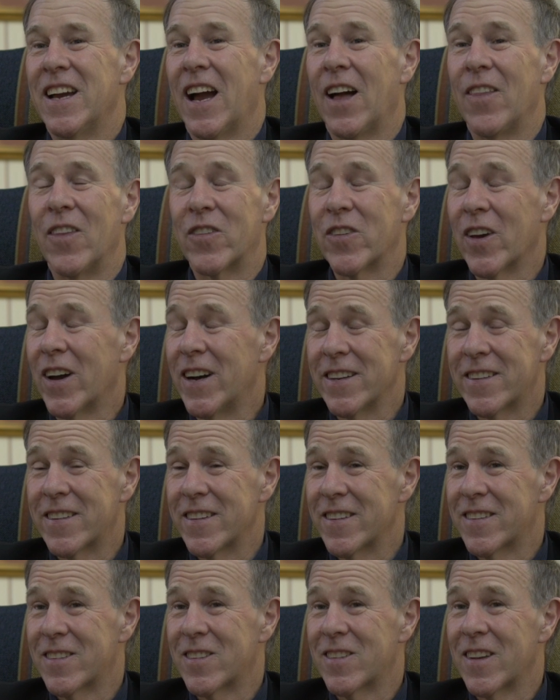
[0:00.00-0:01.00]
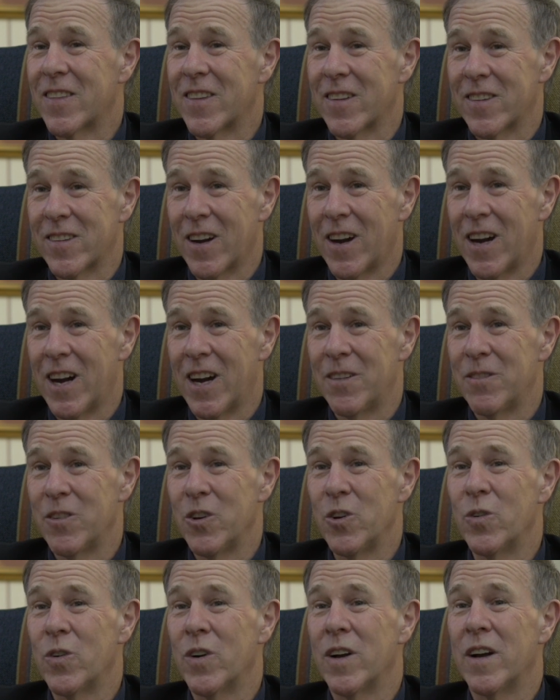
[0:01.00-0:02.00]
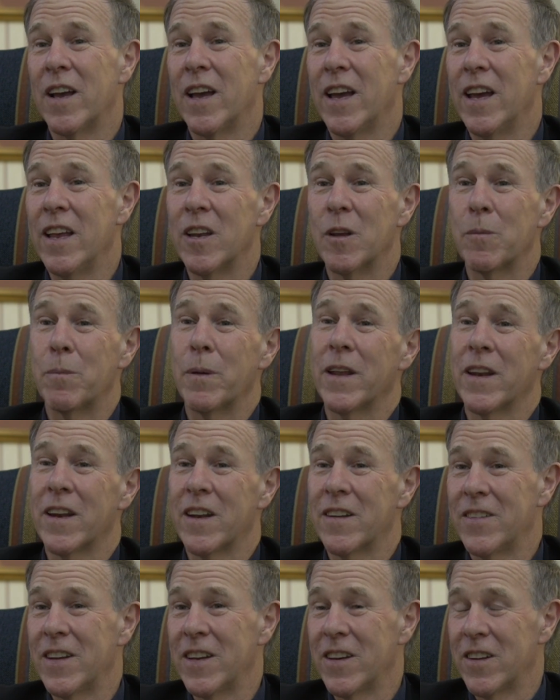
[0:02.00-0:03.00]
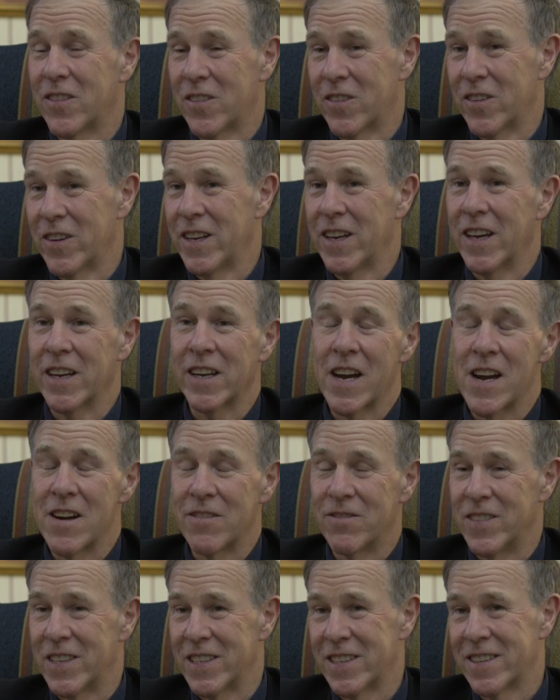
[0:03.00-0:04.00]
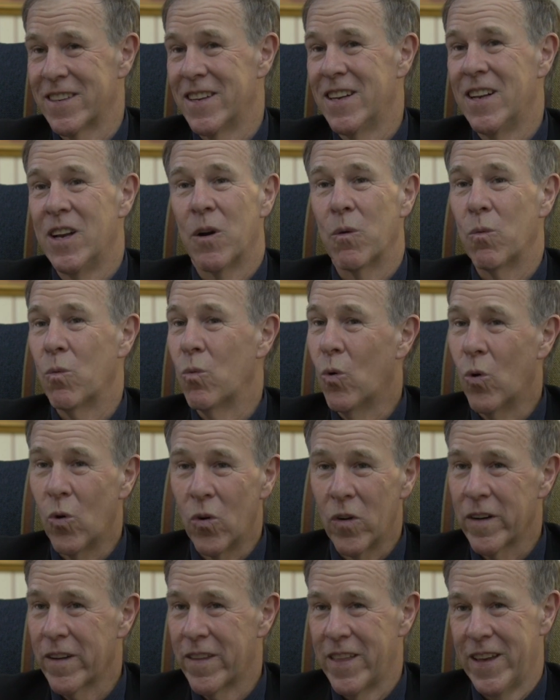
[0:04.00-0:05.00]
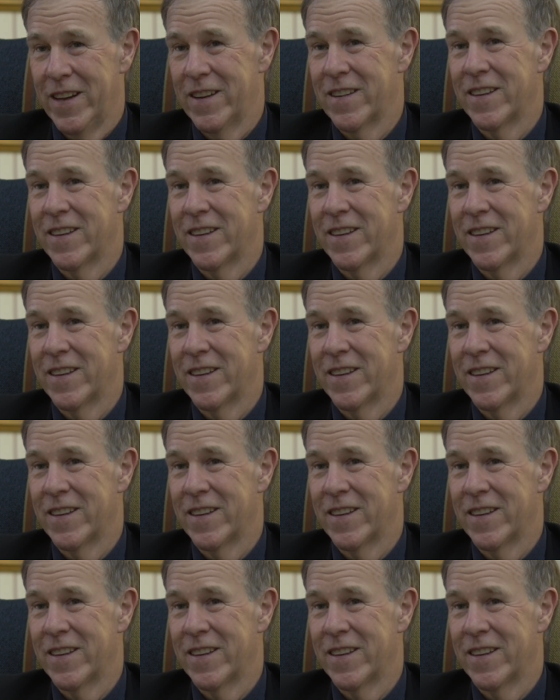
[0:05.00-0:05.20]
And the scientists at the time, who were independent of industry and government, warned that.